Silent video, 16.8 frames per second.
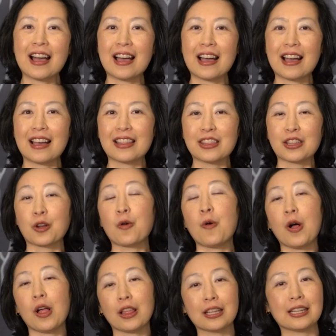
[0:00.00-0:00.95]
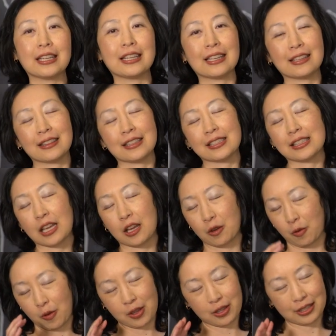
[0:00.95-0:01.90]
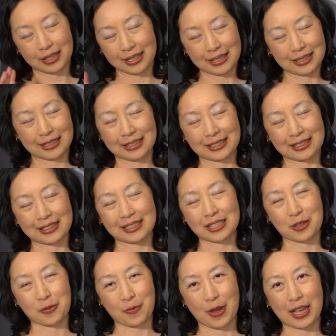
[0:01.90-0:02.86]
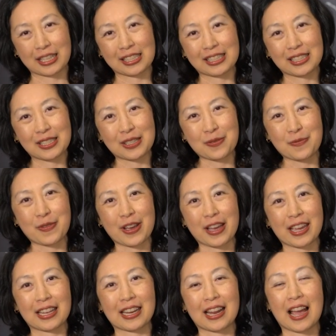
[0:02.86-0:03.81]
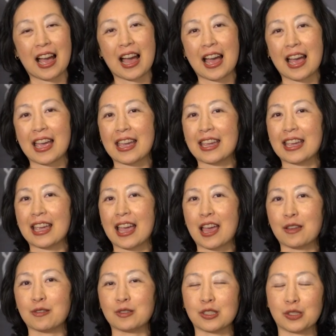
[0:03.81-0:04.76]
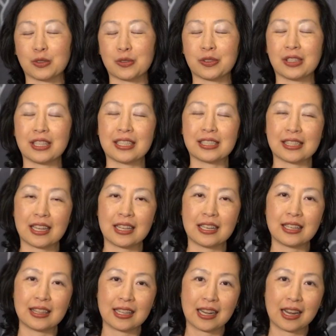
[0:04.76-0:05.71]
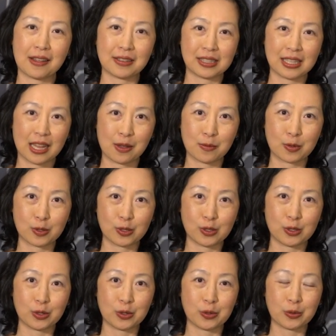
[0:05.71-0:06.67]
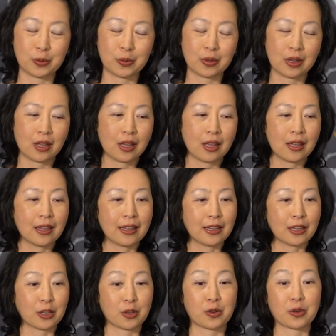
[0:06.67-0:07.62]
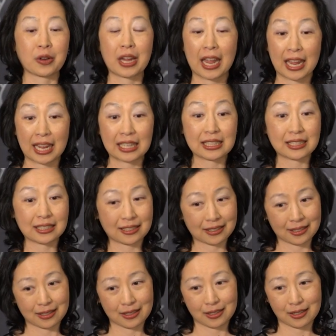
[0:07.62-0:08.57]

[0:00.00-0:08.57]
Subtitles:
the sound quality isn't the best, but I am just really excited that I was able to create